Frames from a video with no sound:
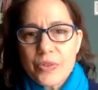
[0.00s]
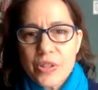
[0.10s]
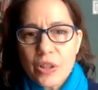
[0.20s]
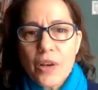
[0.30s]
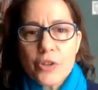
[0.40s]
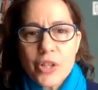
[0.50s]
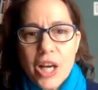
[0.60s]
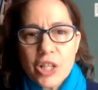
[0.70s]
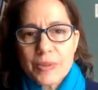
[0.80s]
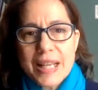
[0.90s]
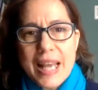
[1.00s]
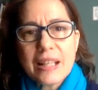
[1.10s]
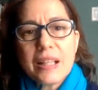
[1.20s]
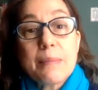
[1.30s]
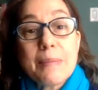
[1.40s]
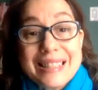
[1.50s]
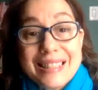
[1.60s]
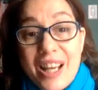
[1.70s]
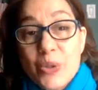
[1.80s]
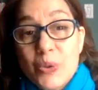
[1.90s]
law of attraction was handling my
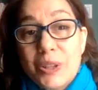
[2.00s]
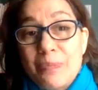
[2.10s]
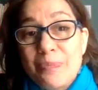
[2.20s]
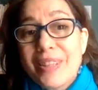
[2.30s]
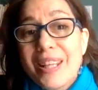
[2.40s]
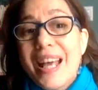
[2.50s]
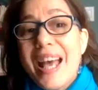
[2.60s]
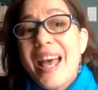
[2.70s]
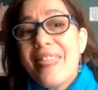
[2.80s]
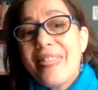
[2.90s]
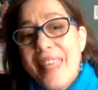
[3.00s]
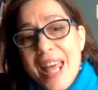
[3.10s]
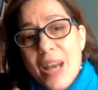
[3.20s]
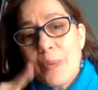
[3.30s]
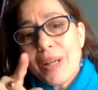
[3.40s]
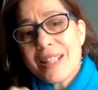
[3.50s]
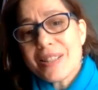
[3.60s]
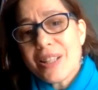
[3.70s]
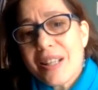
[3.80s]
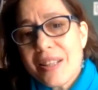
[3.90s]
schedule. And then when I
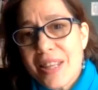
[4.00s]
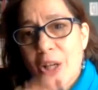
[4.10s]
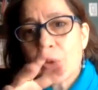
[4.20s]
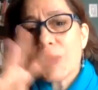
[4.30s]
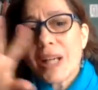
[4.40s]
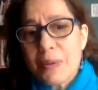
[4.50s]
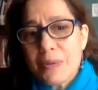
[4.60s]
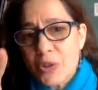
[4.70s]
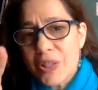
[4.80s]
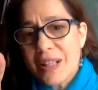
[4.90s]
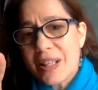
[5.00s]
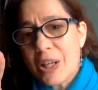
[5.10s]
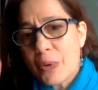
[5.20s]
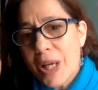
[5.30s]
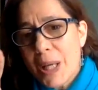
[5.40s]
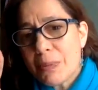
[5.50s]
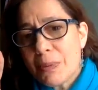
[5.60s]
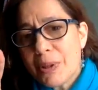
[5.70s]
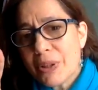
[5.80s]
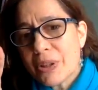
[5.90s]
started seeing the incredible
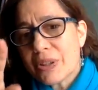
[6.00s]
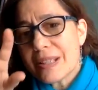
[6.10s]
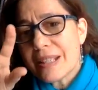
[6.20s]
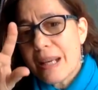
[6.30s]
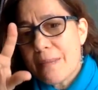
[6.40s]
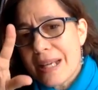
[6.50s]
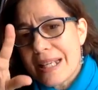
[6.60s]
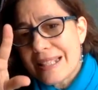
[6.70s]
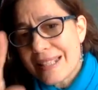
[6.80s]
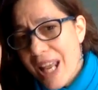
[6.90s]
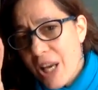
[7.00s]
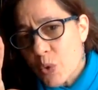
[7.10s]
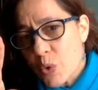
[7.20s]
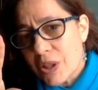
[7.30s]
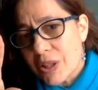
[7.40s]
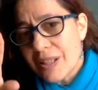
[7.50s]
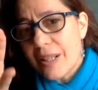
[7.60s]
miracles in my schedule,